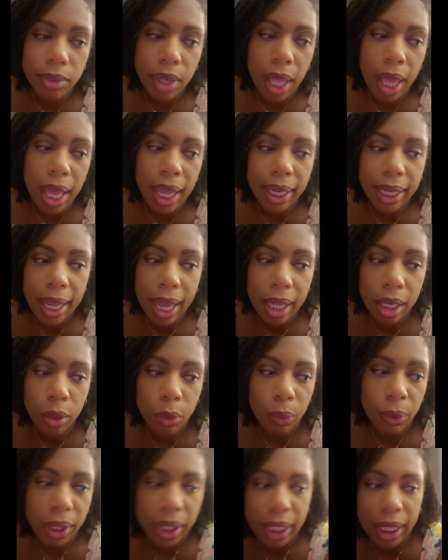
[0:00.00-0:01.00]
I gotta
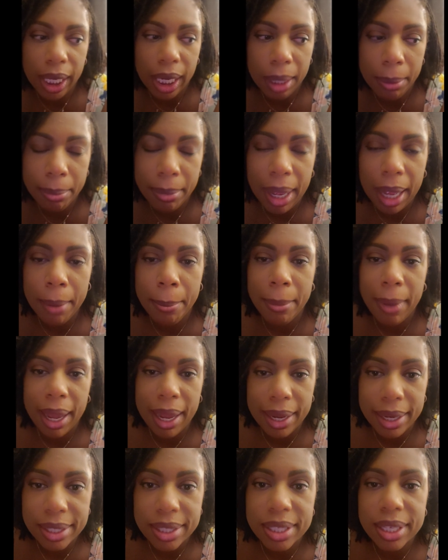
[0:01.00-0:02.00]
really get my
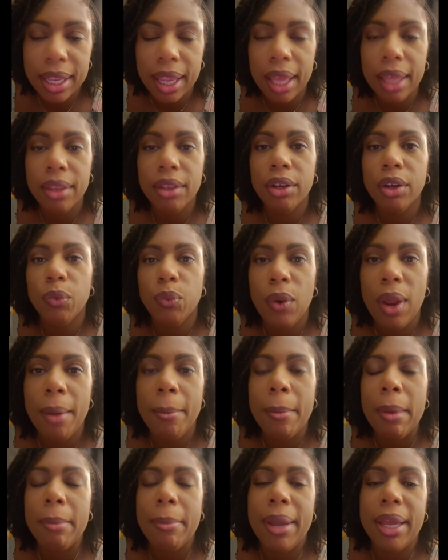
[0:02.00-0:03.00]
mind together and
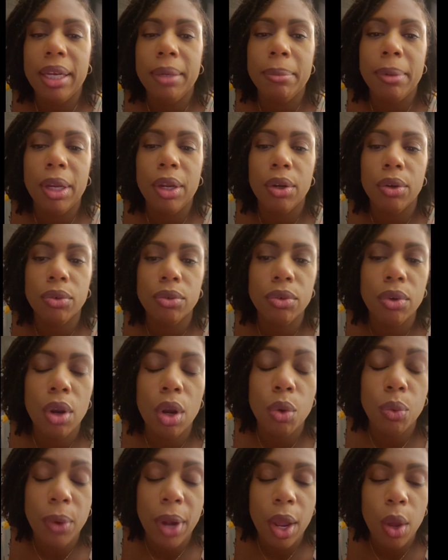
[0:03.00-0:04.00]
wrap my mind
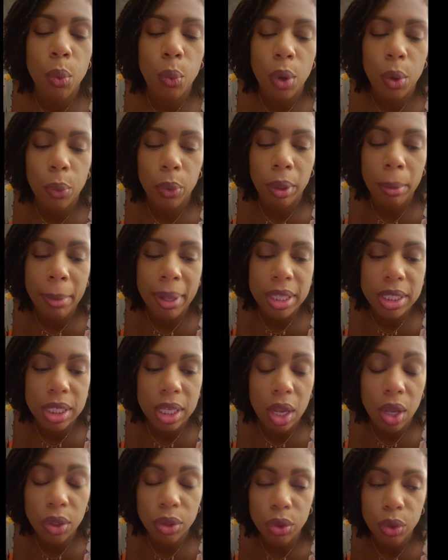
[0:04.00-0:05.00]
around what we're about to
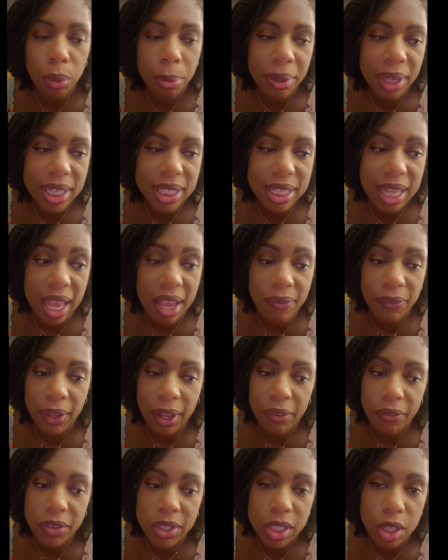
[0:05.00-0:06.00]
go through, because
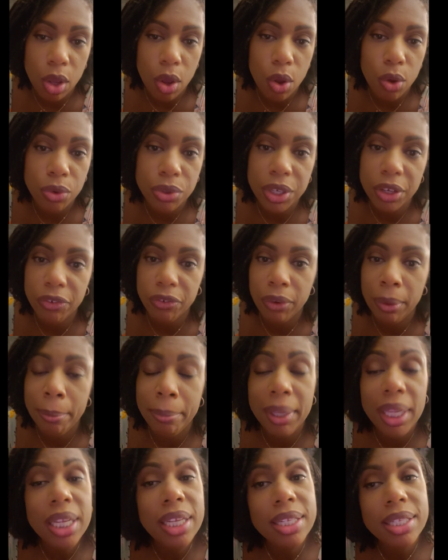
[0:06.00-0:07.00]
IVF is a whole
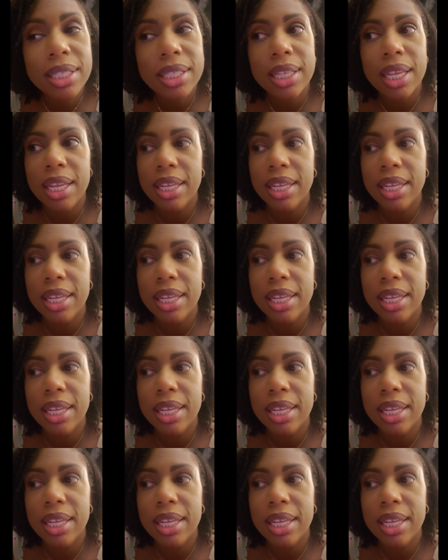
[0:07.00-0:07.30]
different beast.